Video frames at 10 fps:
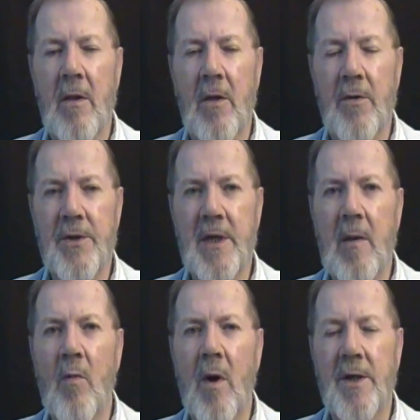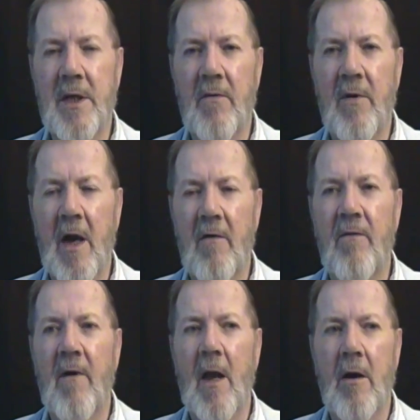those same ones have now
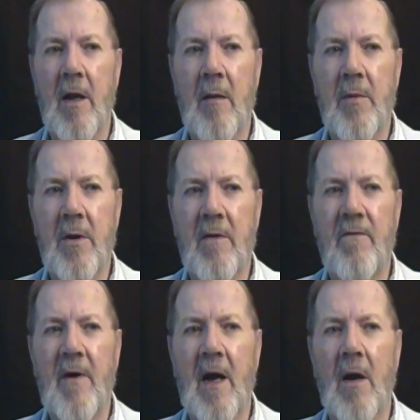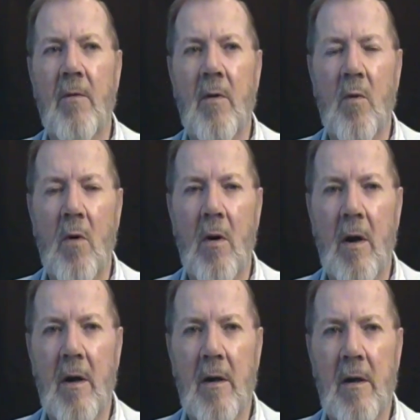followed him to the final
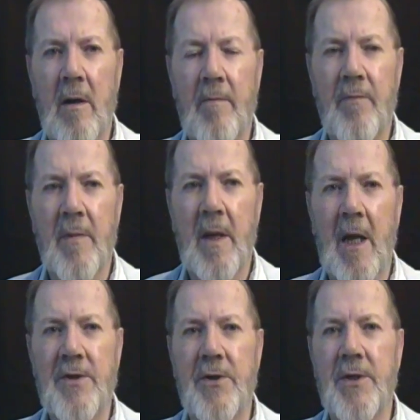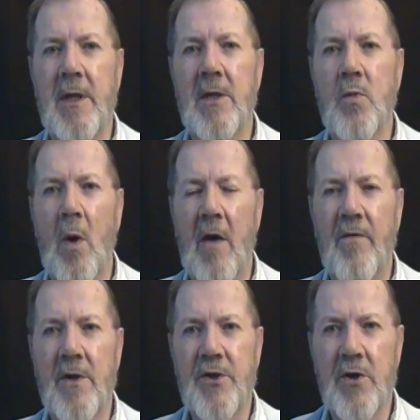reward, as you see his
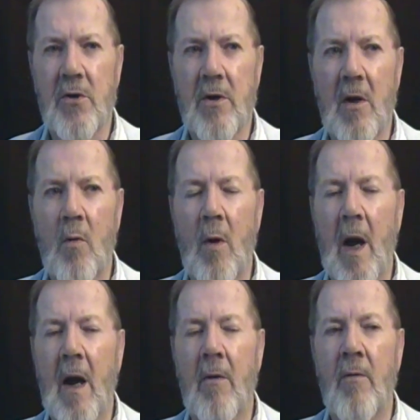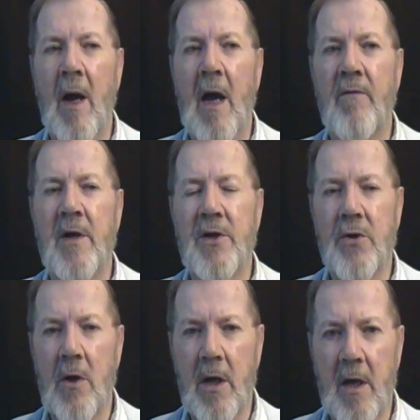wife and children arrive and
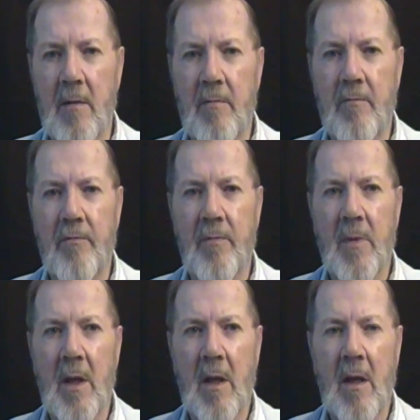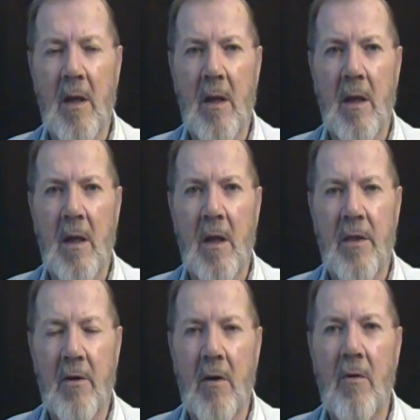join him.
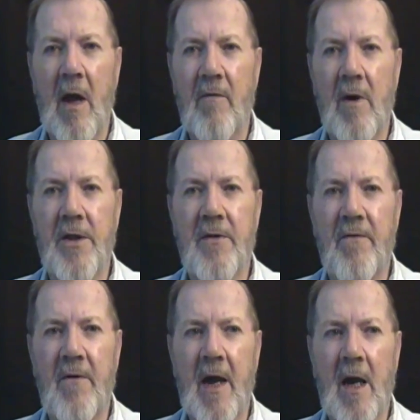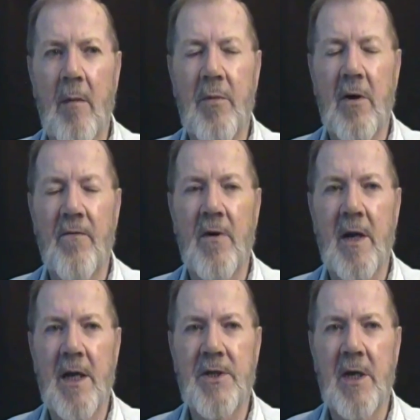Their arrival at the final beautiful
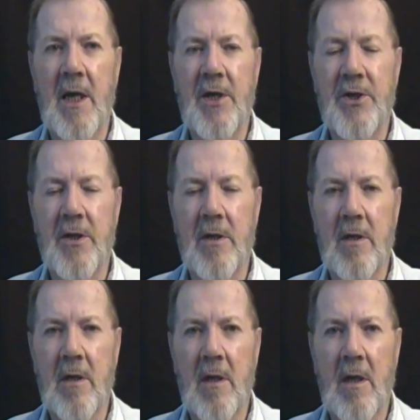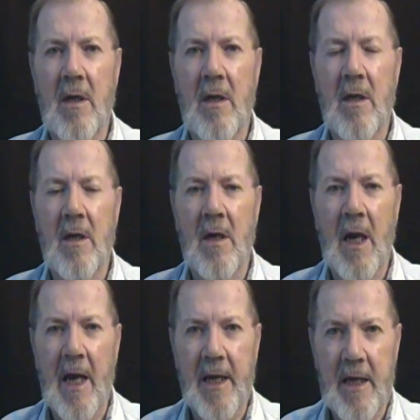destination,
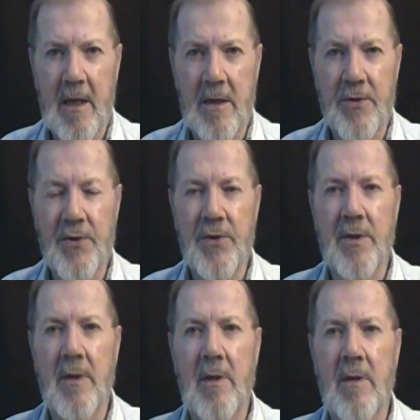like his,